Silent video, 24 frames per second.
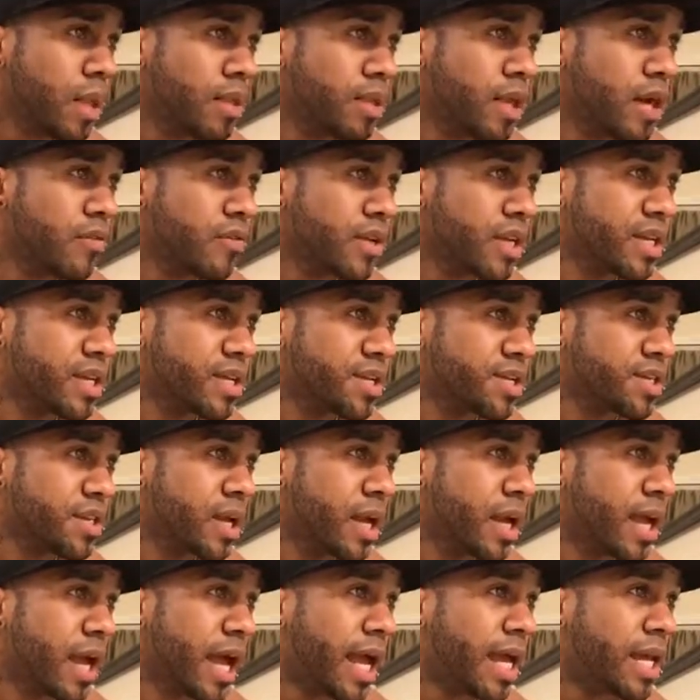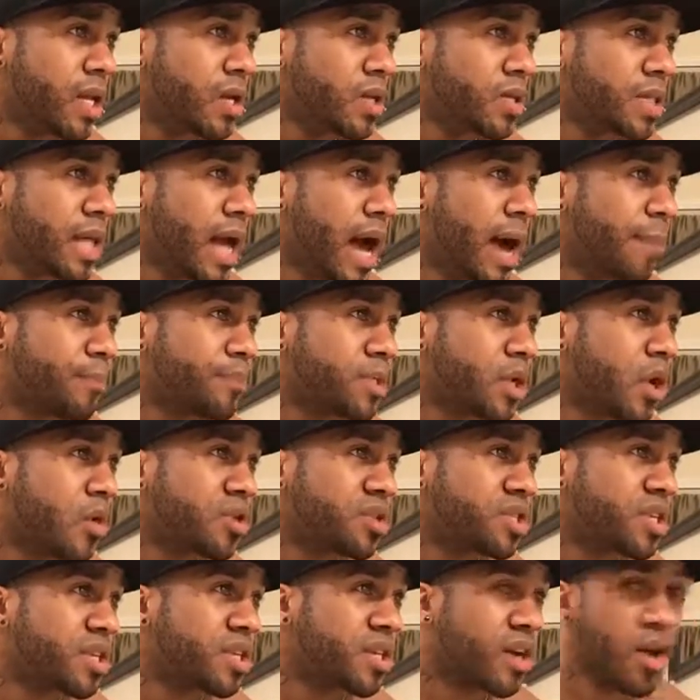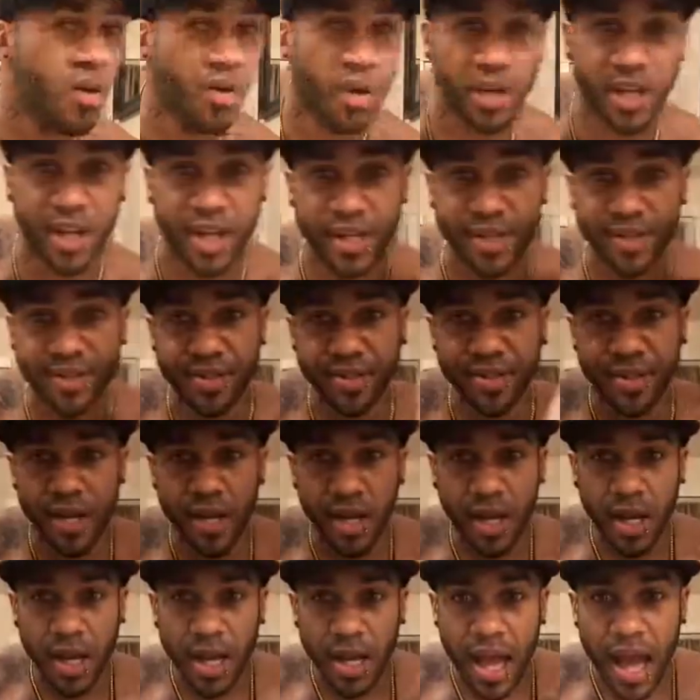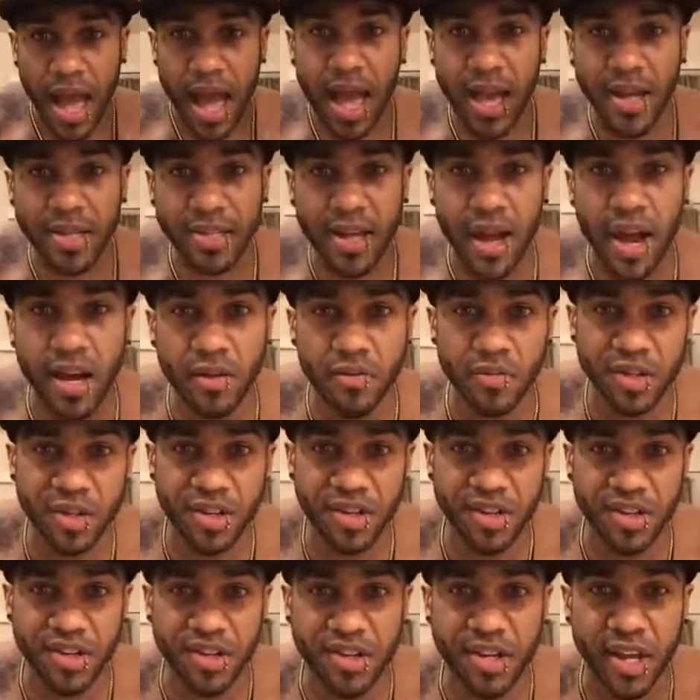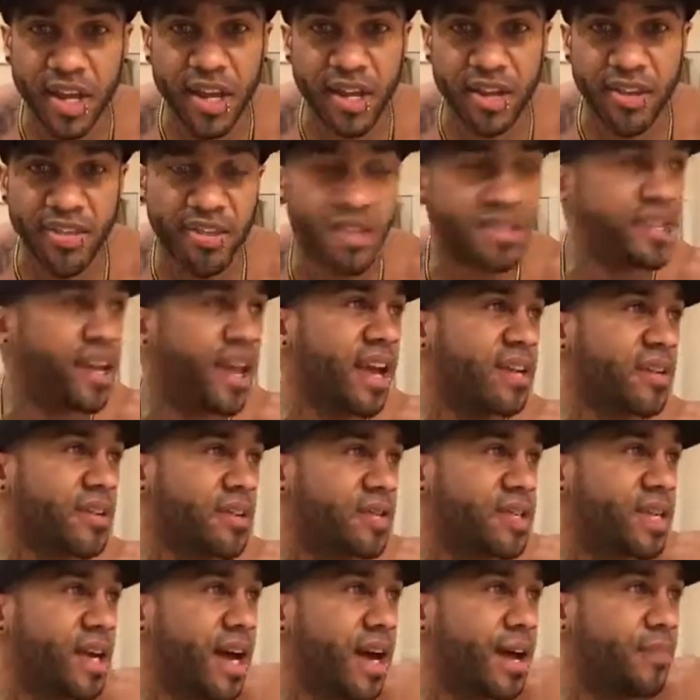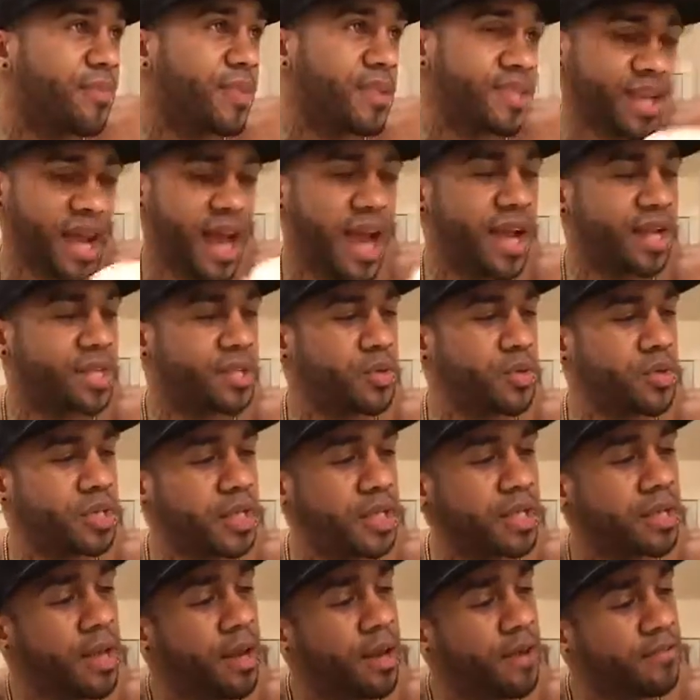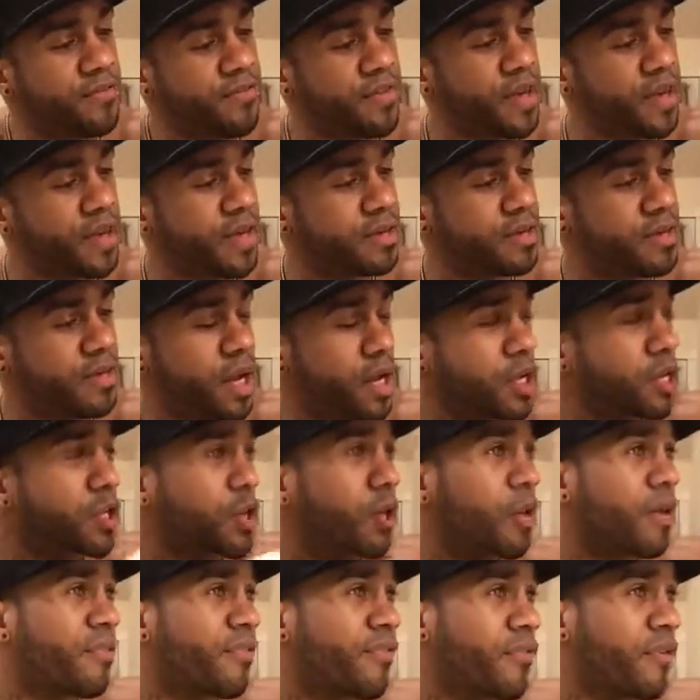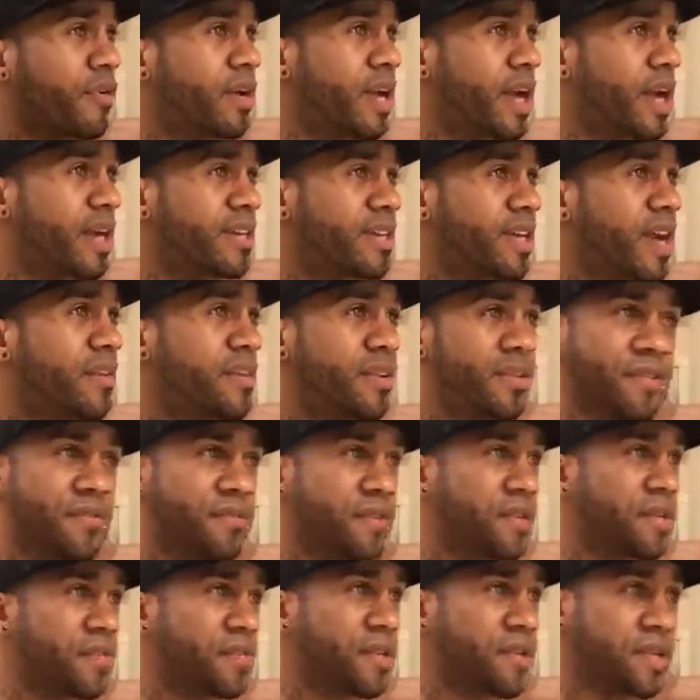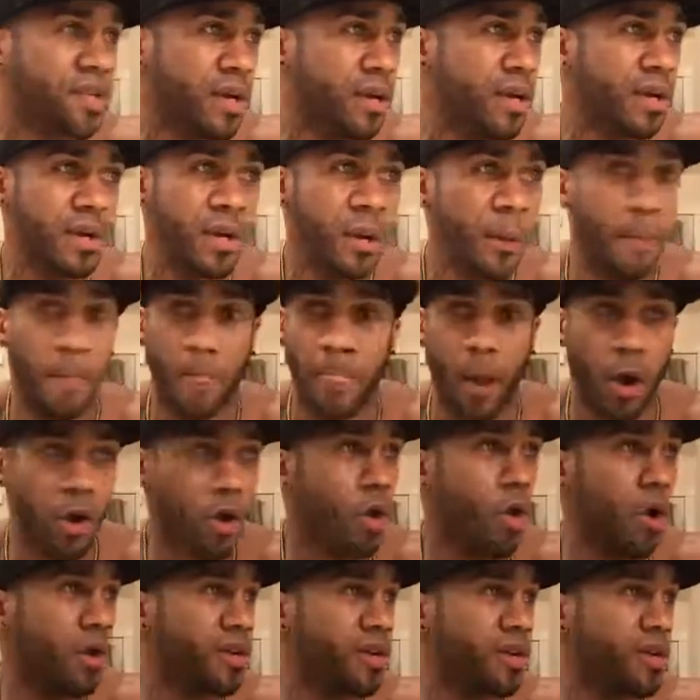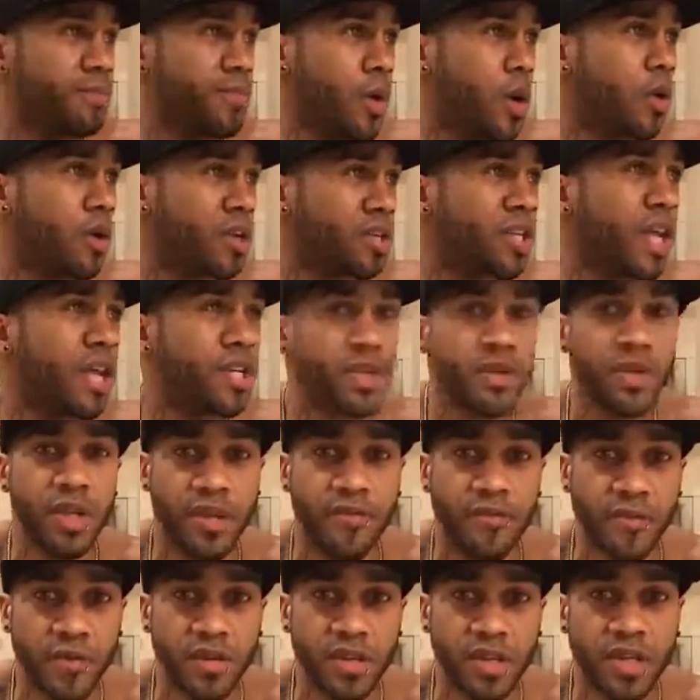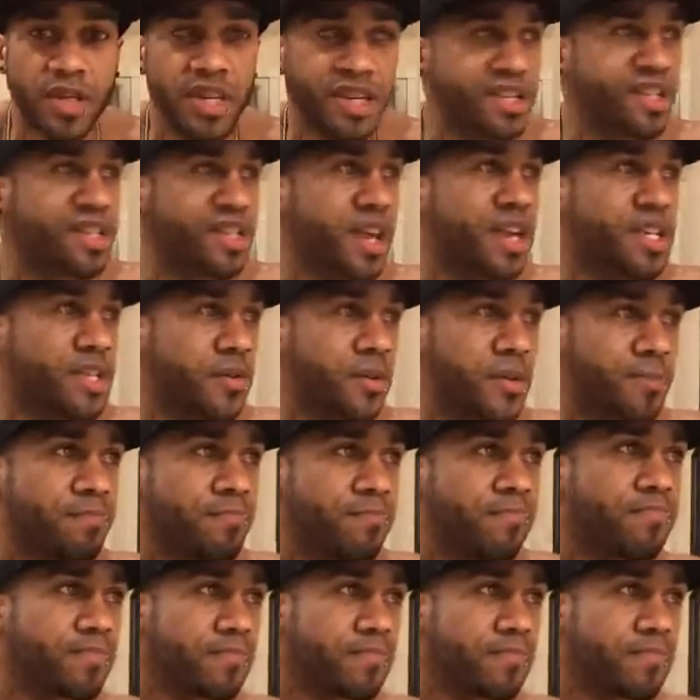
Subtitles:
There it is. Halo Top Toasted Coconut. As I was just saying, this Halo Top is actually vegan, soy-free, and dairy-free, which are all the components that you need for a delicious ice cream.